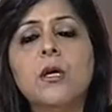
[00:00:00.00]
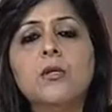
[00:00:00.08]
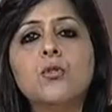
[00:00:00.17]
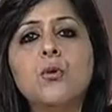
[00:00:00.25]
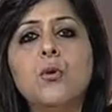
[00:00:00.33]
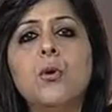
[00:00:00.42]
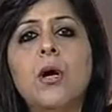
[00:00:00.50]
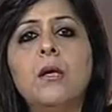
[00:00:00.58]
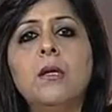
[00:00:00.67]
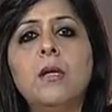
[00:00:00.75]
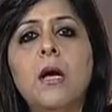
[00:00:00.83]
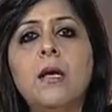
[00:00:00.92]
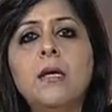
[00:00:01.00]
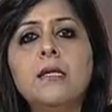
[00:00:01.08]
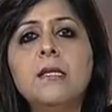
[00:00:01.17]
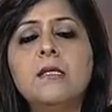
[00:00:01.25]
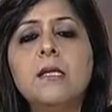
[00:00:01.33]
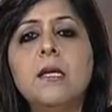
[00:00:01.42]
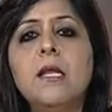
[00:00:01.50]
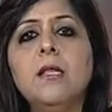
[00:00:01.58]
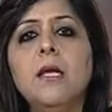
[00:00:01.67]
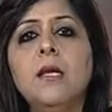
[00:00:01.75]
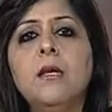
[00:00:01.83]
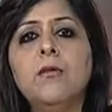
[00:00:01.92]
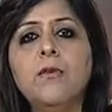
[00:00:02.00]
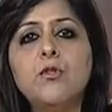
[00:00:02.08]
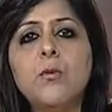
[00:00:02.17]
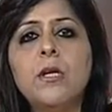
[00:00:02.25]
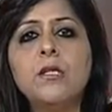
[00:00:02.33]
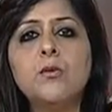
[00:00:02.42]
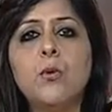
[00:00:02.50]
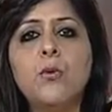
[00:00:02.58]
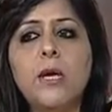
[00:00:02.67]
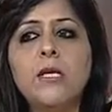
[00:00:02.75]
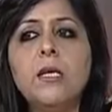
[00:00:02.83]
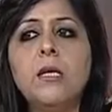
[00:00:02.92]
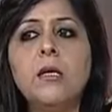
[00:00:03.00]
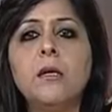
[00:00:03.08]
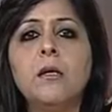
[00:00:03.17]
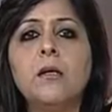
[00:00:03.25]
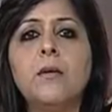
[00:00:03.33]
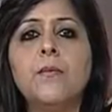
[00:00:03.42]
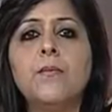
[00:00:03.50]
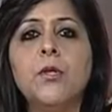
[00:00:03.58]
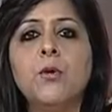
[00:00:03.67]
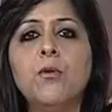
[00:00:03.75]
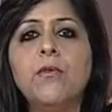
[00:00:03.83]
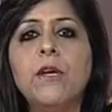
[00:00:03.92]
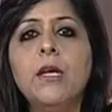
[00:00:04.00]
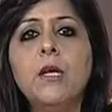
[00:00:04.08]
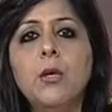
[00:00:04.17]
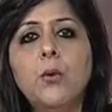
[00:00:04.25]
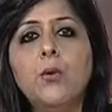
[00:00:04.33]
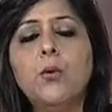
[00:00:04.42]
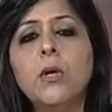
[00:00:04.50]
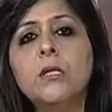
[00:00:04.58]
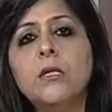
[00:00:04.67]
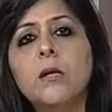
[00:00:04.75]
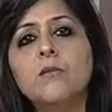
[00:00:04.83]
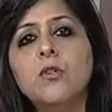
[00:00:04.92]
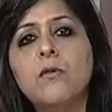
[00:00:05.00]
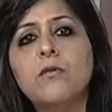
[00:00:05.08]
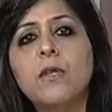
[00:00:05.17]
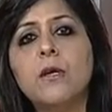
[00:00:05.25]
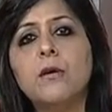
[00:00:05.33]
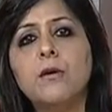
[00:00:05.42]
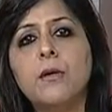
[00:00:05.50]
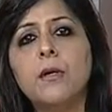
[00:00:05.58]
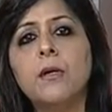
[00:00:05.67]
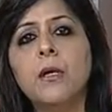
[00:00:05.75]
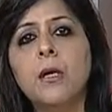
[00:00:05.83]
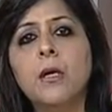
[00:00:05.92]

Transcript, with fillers: So, un- unnecessarily, the individual is already, uh, you know, very low in terms of their uh,